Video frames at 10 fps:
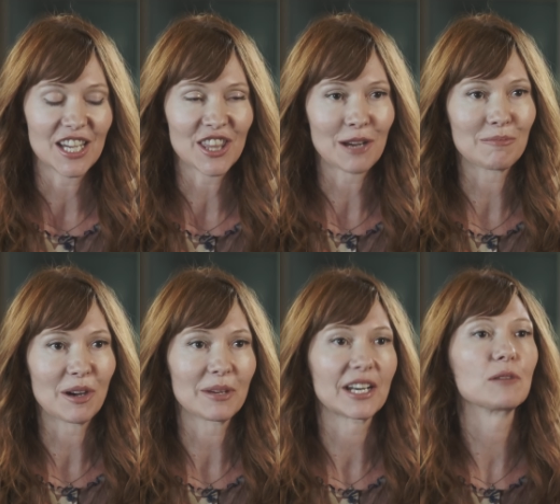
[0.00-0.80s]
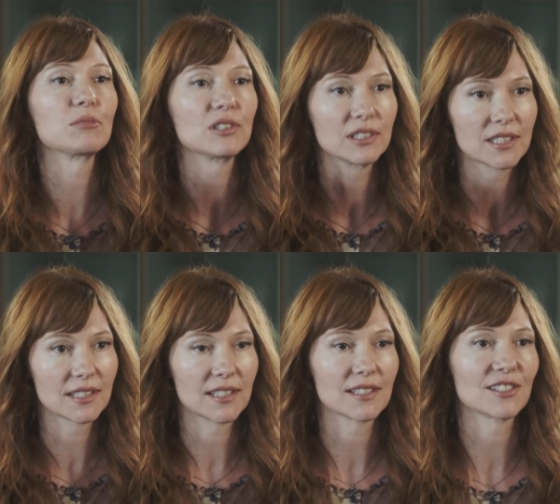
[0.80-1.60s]
In that moment, I pulled
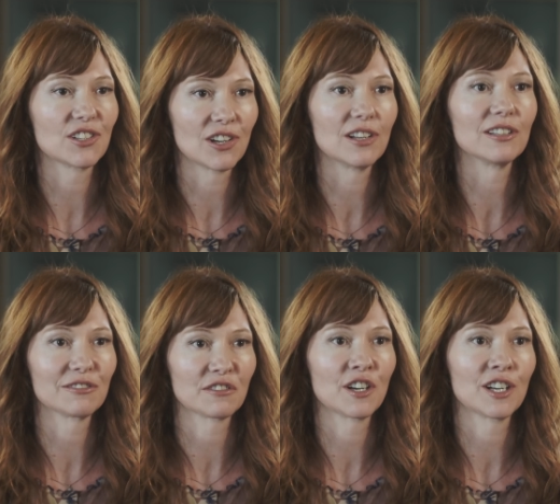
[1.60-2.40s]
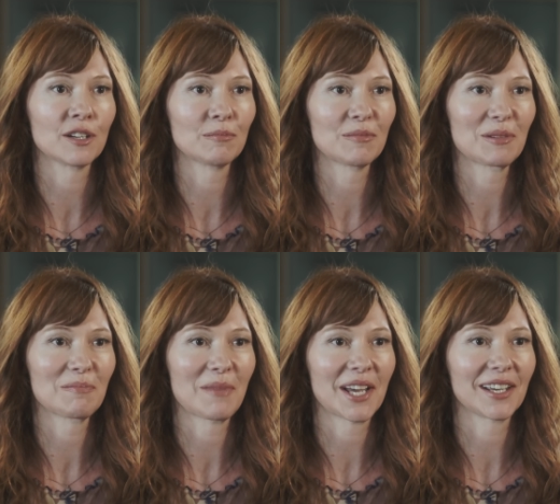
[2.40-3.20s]
this doll from
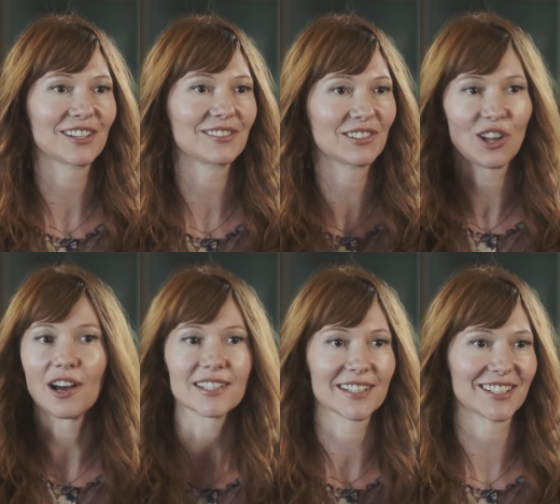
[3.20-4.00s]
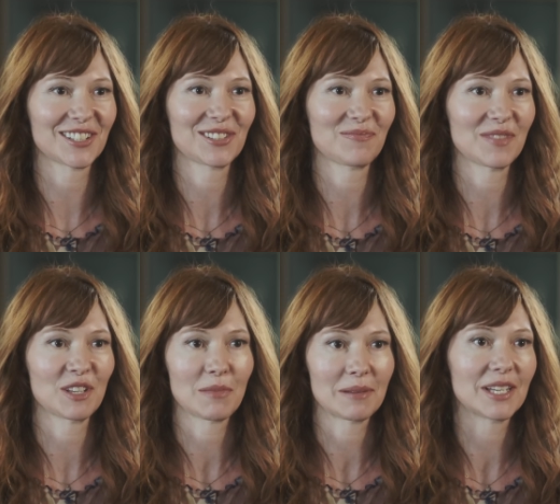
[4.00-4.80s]
my closet
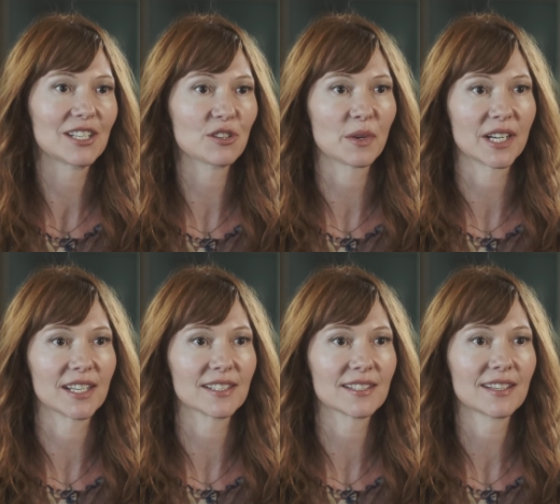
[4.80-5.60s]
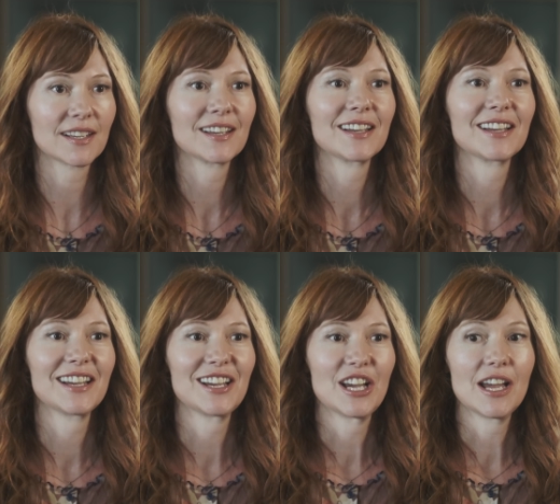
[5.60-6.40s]
in my mid 20s. Did she have a
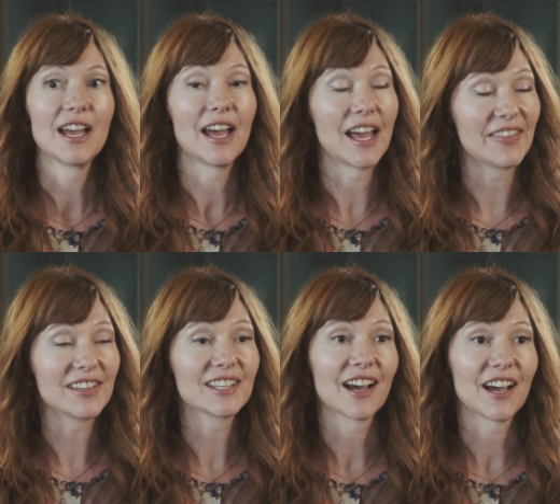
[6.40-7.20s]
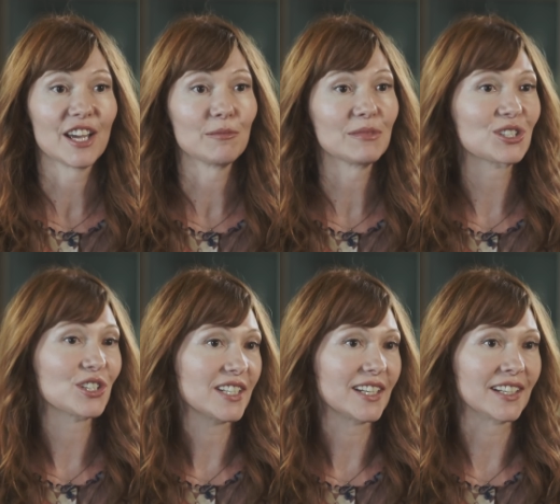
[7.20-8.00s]
name? At the time,
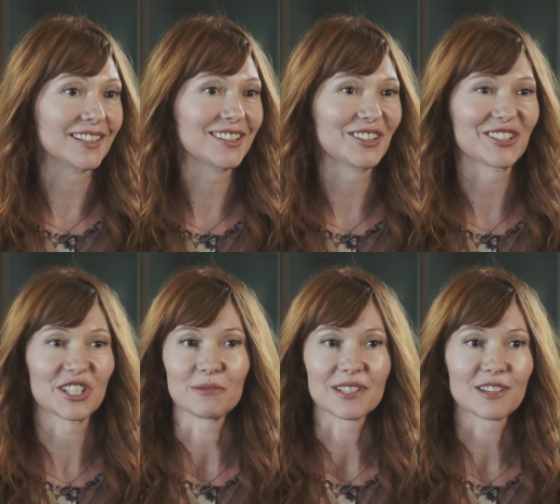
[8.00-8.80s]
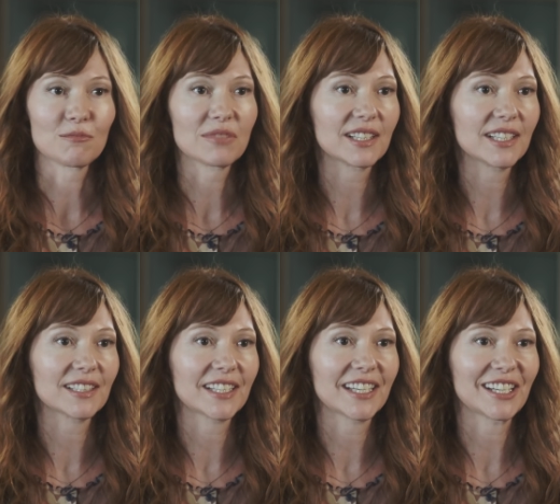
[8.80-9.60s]
she didn't. She was mm-hmm.
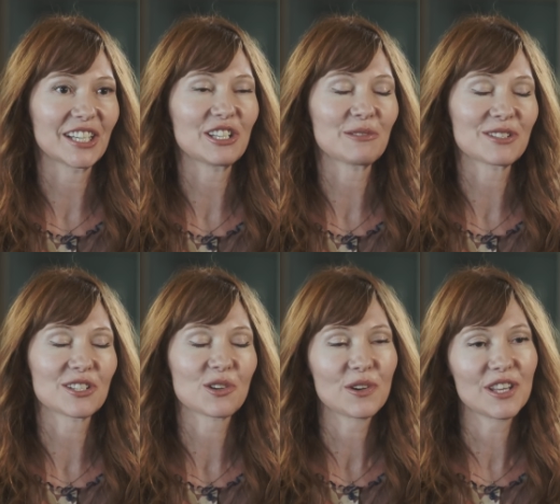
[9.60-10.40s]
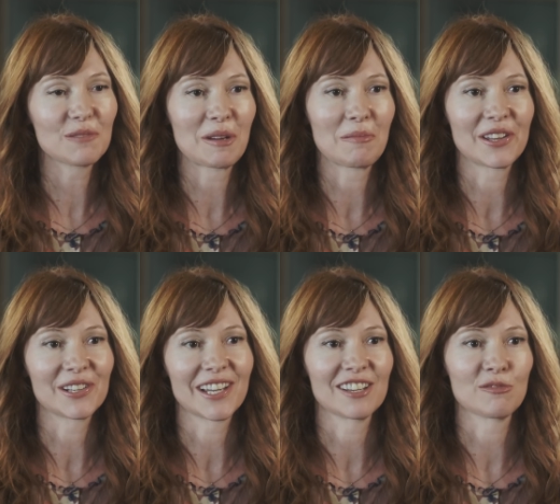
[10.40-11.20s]
completely, it was a toy that my
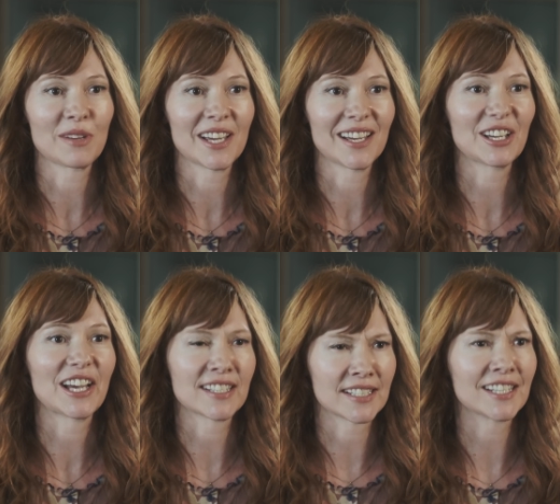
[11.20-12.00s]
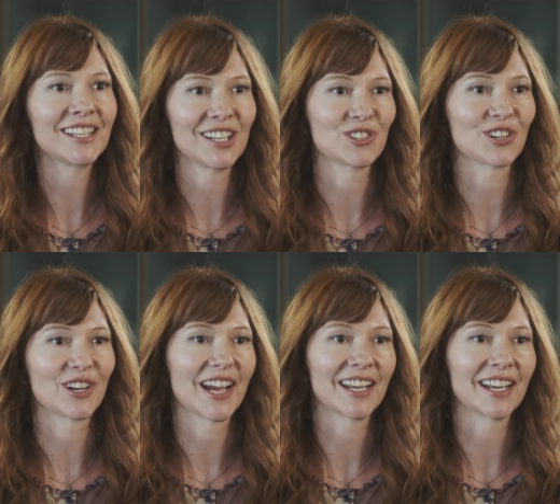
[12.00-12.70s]
mother gave me as a mm-hmm. teenager.